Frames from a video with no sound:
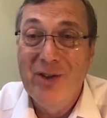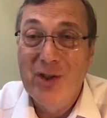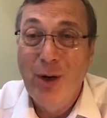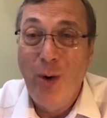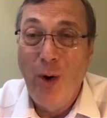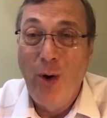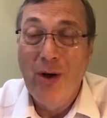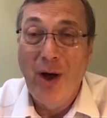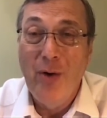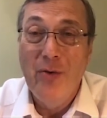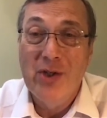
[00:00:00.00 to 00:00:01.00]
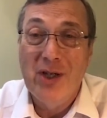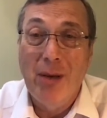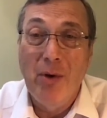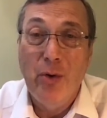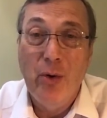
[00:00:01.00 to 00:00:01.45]
so long over the
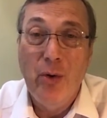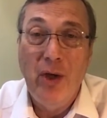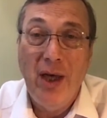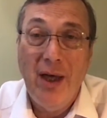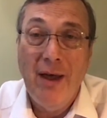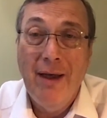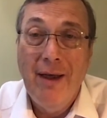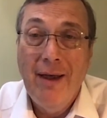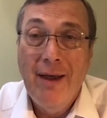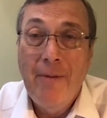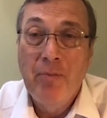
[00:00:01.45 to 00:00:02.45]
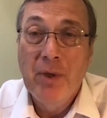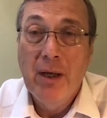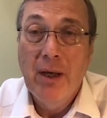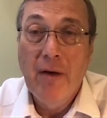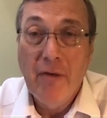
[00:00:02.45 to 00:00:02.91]
summer and through the year.
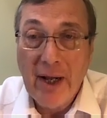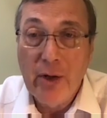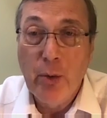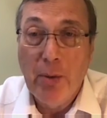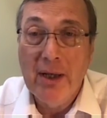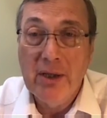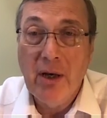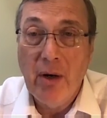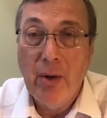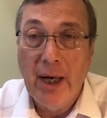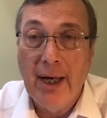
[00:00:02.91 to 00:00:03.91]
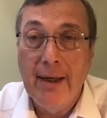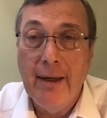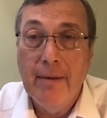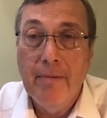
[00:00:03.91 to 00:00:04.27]
Our financial plan's going okay.